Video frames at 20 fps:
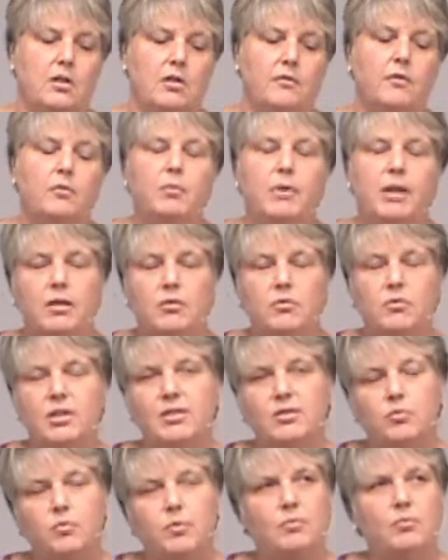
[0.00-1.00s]

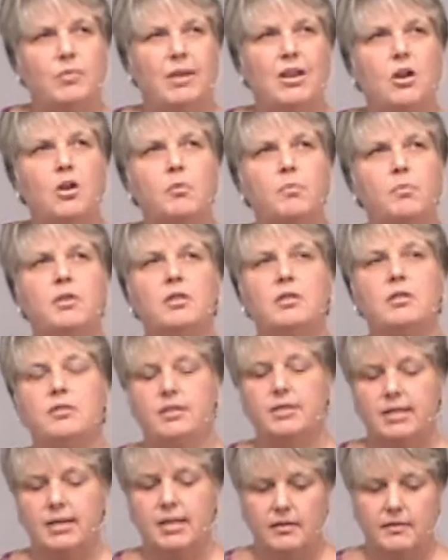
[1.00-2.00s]
Because when we open
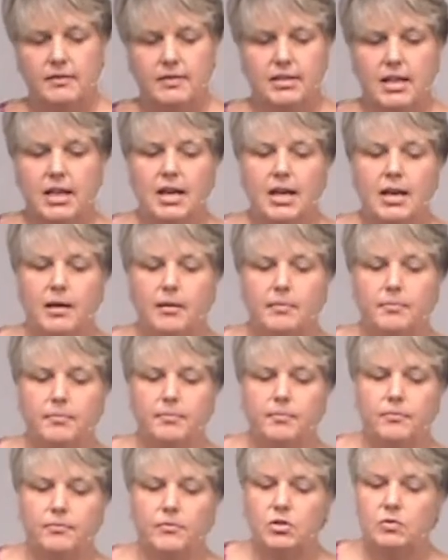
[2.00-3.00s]
ourselves up
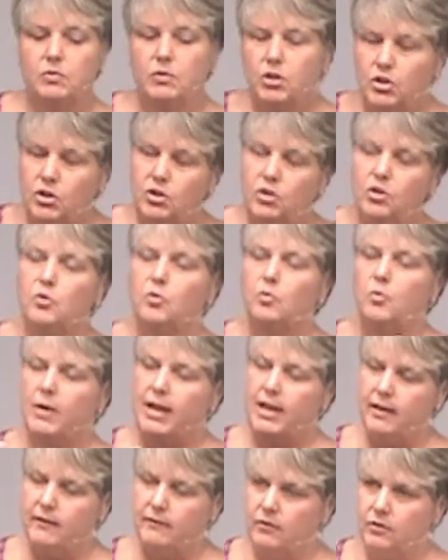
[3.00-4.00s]
to a new
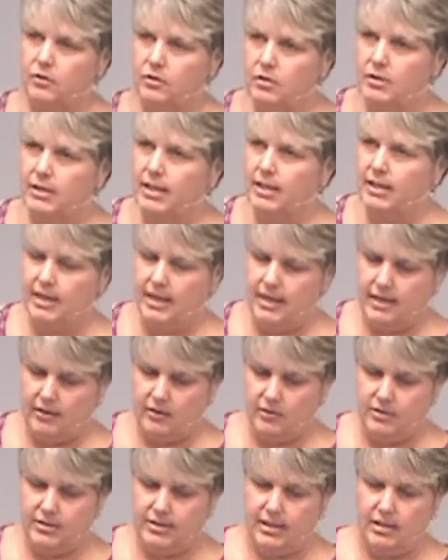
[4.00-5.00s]
way of looking at
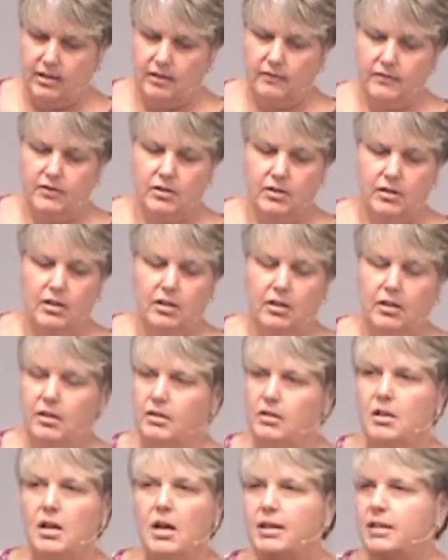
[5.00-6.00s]
ourselves,
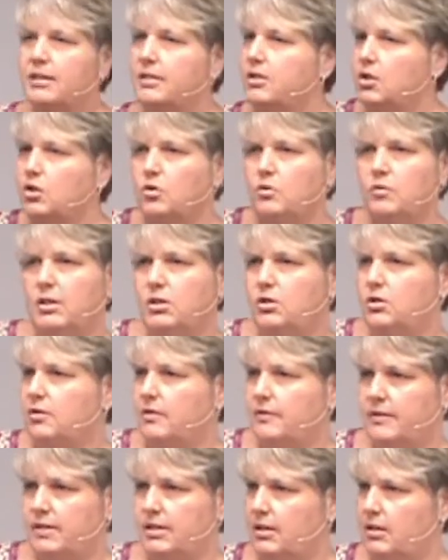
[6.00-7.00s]
not as a creature
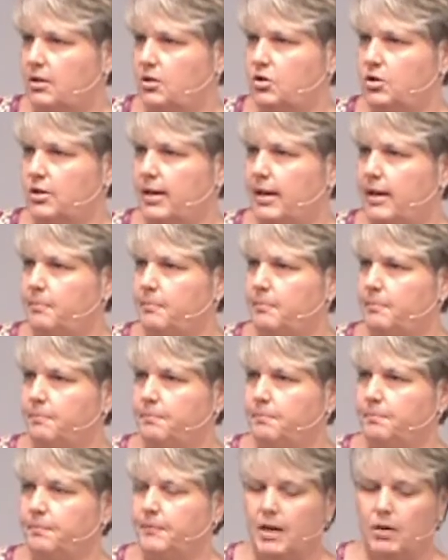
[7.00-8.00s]
of sin and shame,
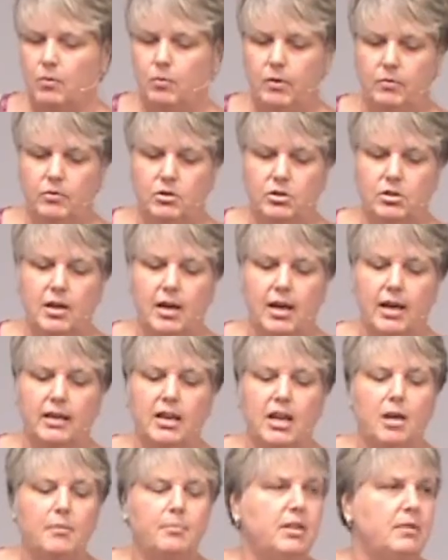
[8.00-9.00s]
like we were taught,
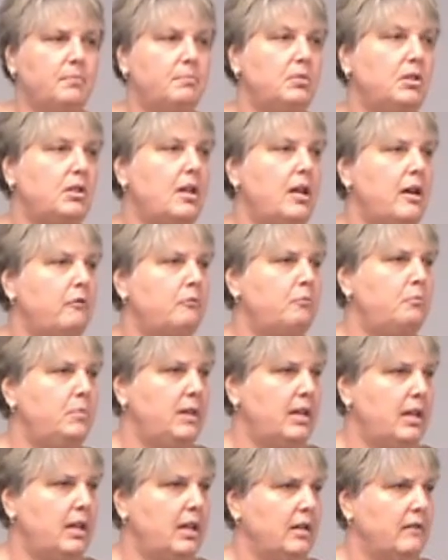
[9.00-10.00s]
but a beloved
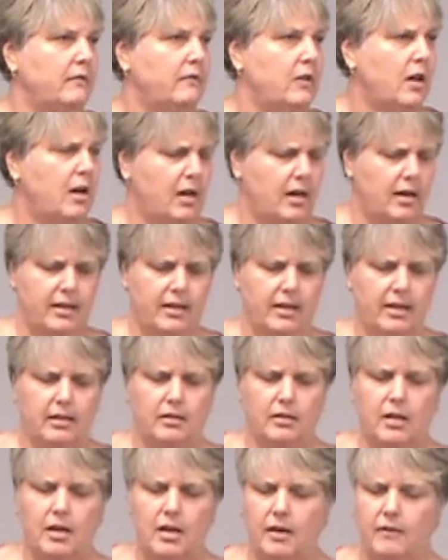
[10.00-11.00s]
being of God and
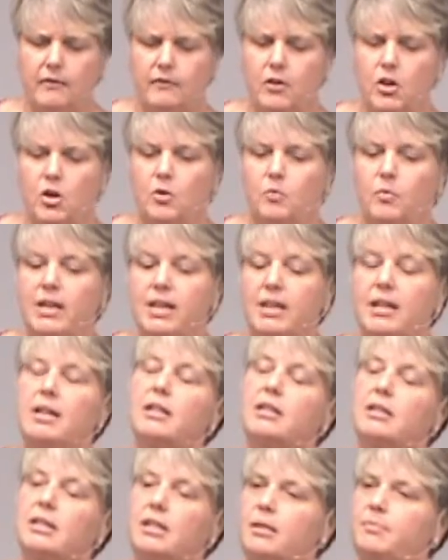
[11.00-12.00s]
love, we get a
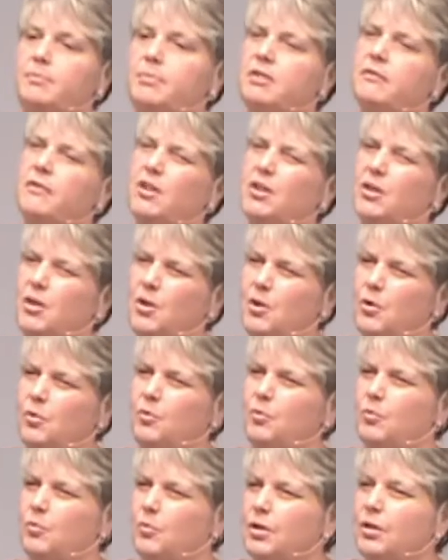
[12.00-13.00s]
glimpse of our
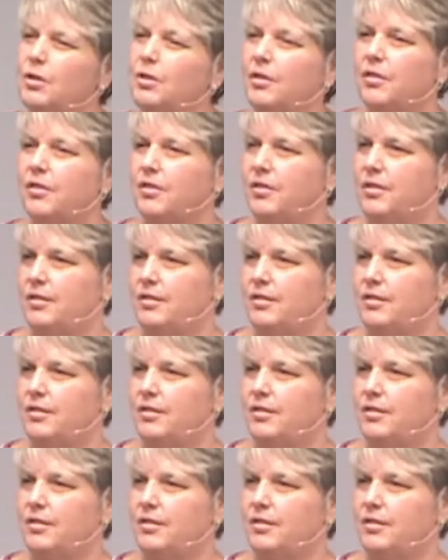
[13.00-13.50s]
own worth.